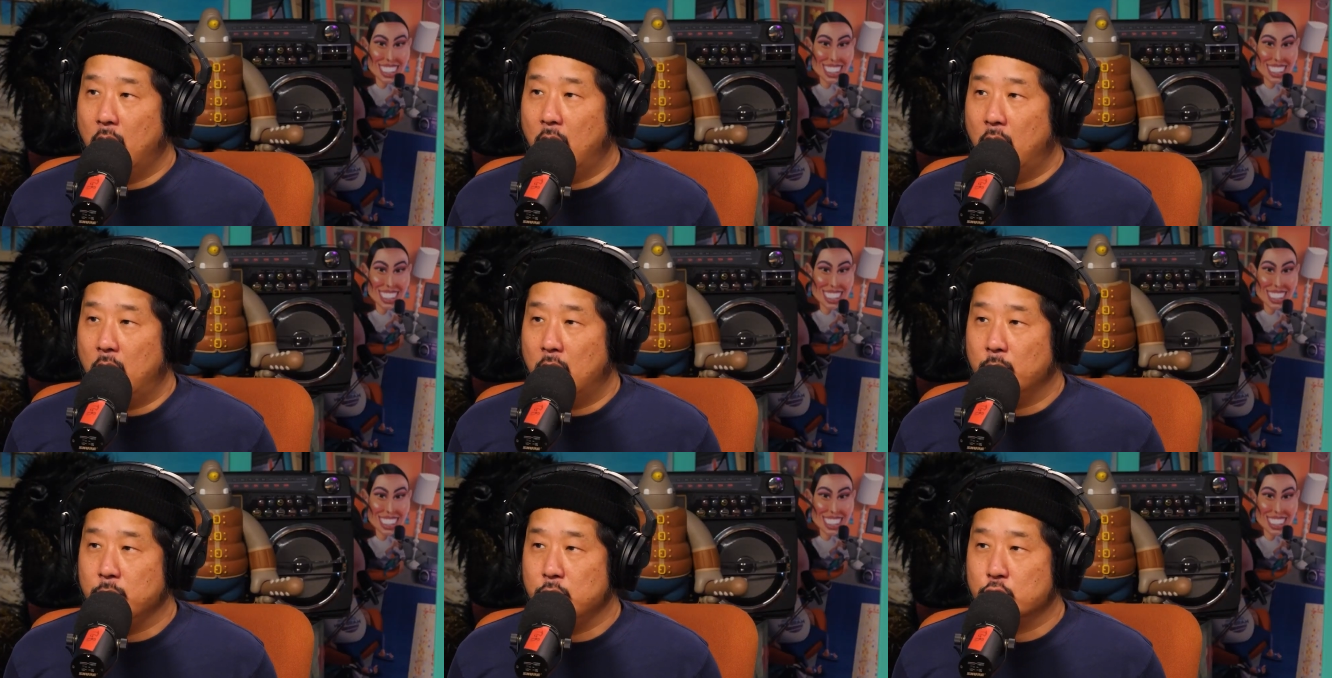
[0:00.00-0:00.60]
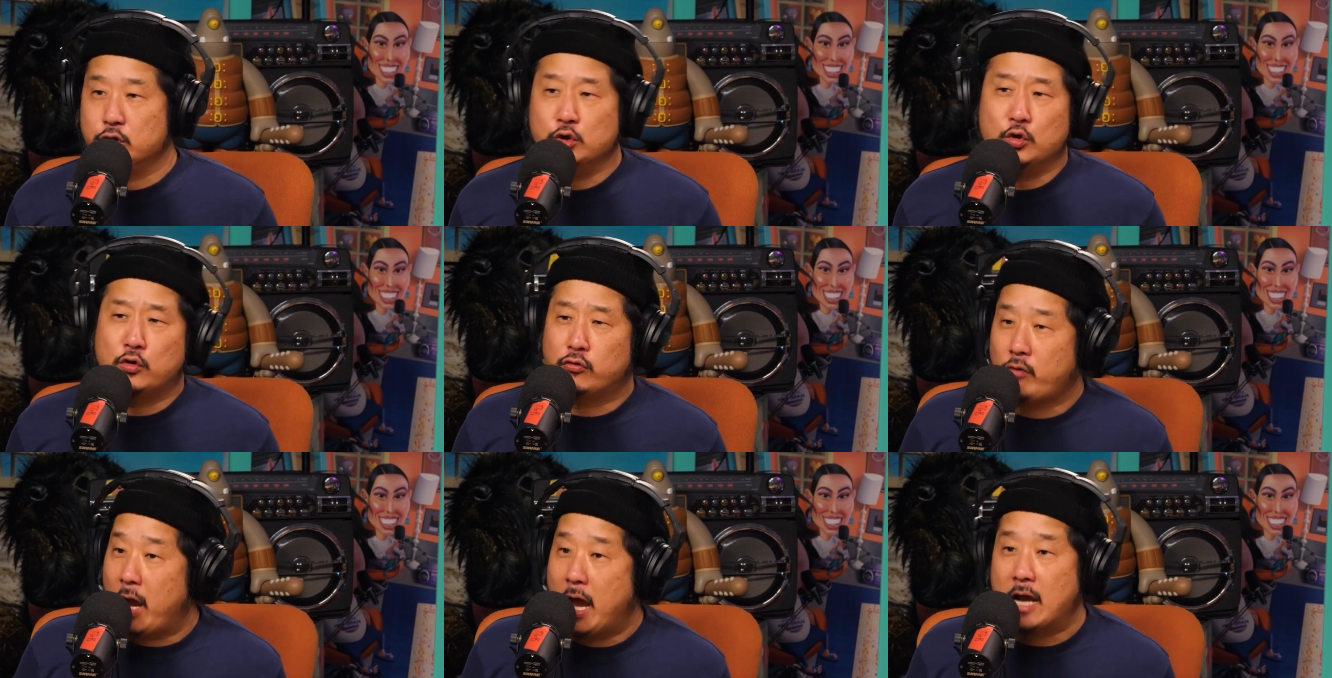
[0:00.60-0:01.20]
Speaker 1: um, you're too
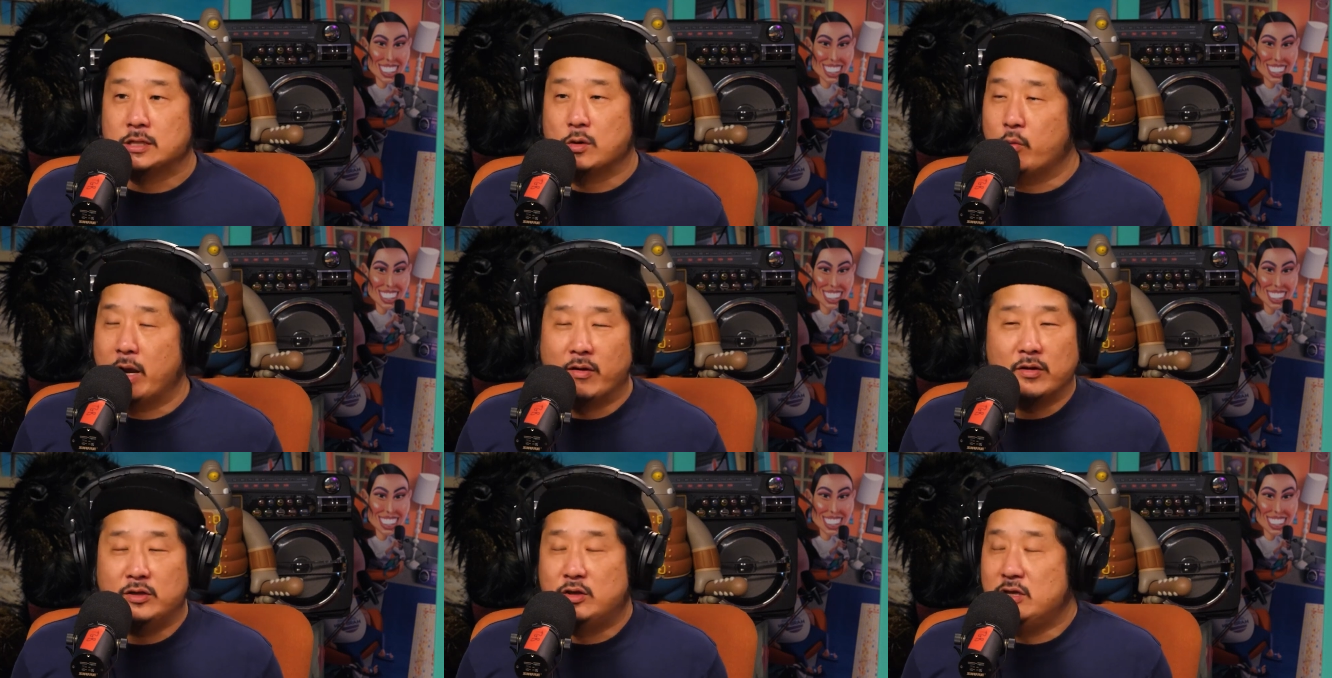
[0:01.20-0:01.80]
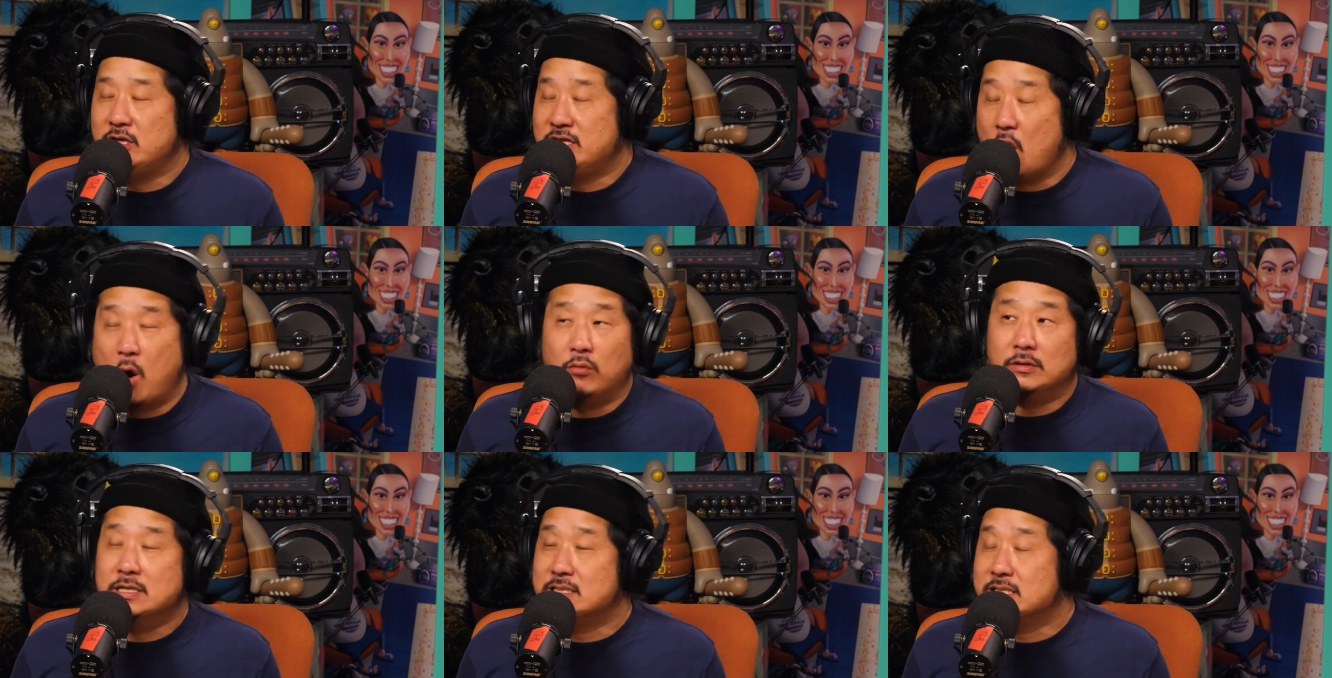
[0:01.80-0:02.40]
crass, what?
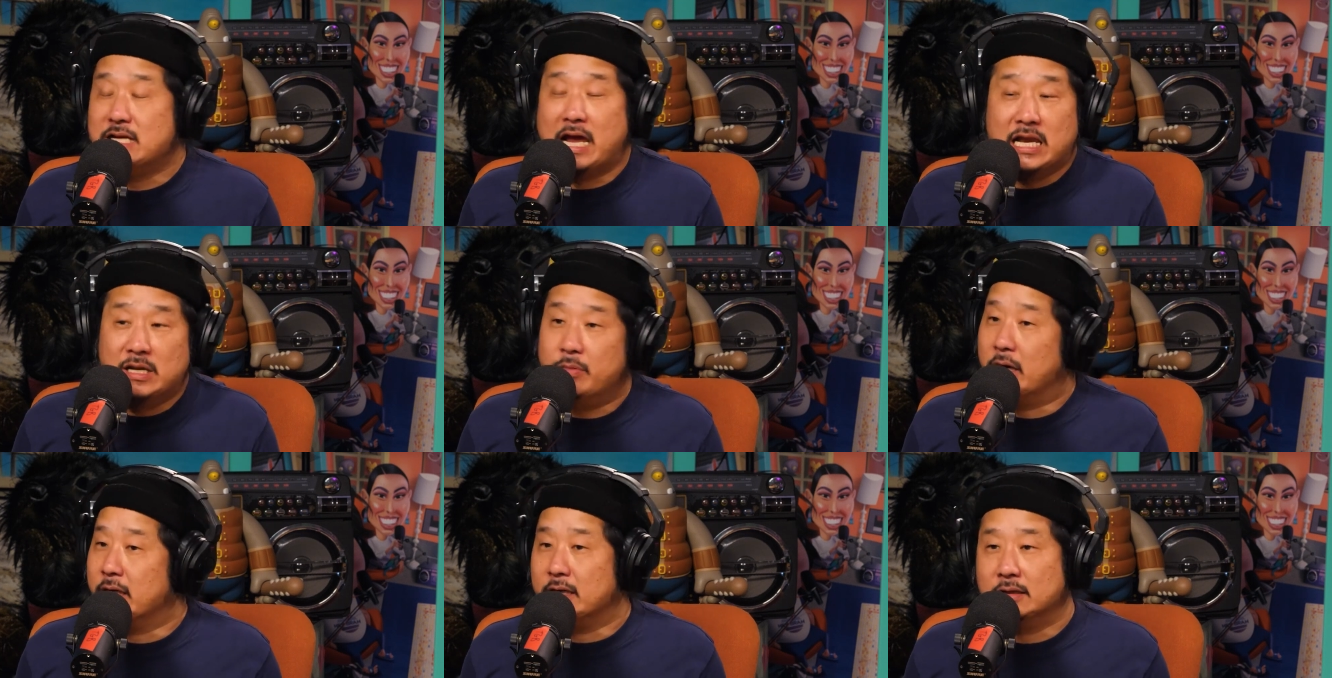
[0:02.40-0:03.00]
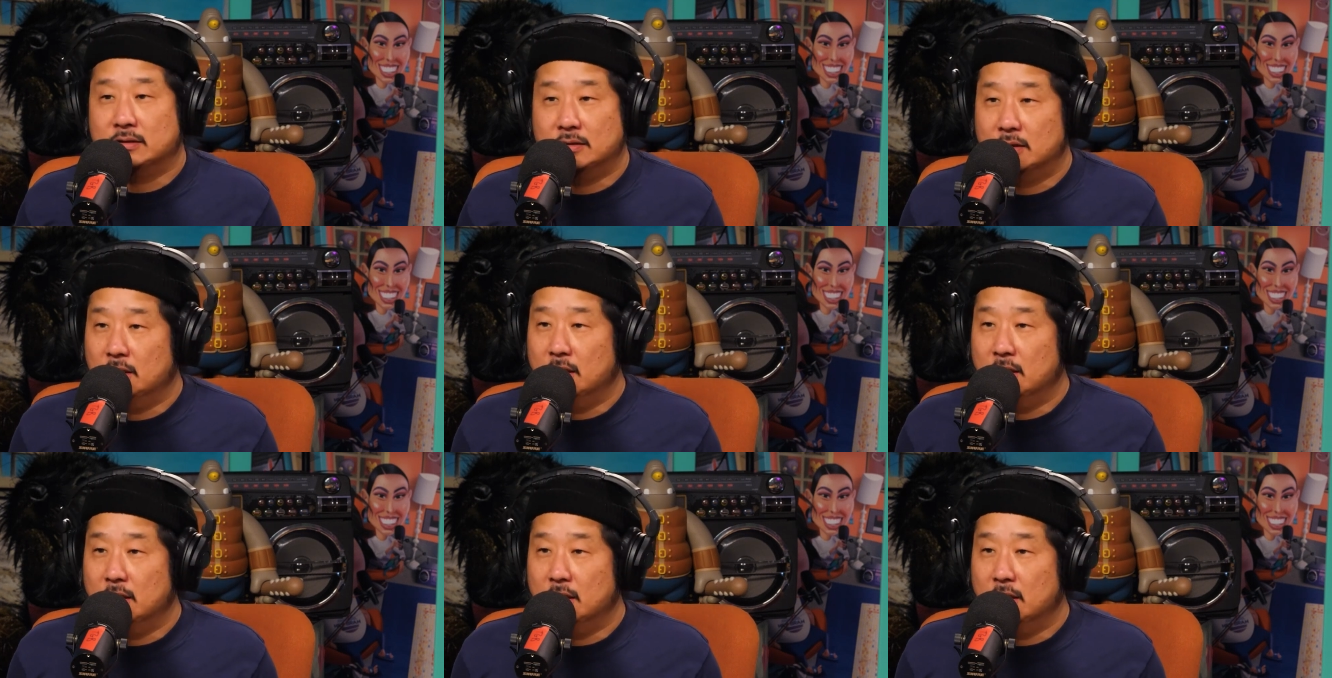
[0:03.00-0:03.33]
Don't listen to anybody.